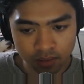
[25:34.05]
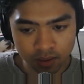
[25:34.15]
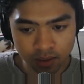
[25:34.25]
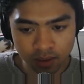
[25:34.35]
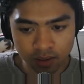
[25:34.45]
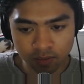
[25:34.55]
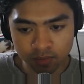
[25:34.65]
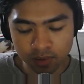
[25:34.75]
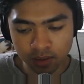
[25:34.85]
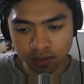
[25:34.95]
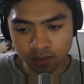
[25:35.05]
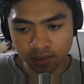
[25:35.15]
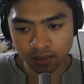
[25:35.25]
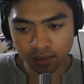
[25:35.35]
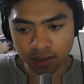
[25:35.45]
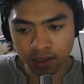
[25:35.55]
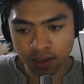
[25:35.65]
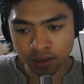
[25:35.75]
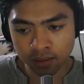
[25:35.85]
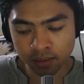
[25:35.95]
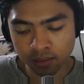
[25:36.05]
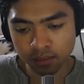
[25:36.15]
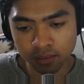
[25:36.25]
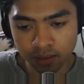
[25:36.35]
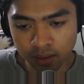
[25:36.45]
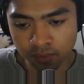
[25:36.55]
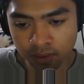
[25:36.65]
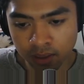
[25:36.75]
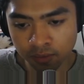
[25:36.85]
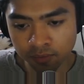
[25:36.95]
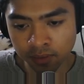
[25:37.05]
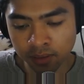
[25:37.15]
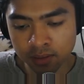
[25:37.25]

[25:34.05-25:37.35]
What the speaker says: Um, and even if in